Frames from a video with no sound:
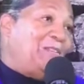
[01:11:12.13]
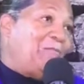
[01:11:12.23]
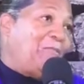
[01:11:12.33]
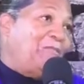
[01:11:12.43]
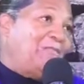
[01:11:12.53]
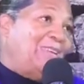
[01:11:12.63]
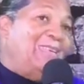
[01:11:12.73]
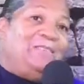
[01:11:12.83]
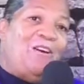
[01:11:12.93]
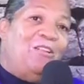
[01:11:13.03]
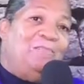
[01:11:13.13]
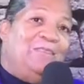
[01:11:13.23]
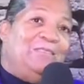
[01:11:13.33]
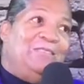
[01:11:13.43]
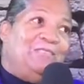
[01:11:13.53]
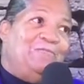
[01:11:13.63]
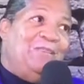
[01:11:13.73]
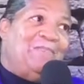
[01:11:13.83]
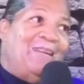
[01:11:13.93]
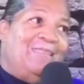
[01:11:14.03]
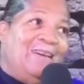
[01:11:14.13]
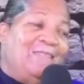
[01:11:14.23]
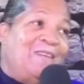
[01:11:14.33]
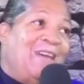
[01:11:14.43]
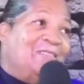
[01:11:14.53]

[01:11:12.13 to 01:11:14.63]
work that he's calling me to do in my life.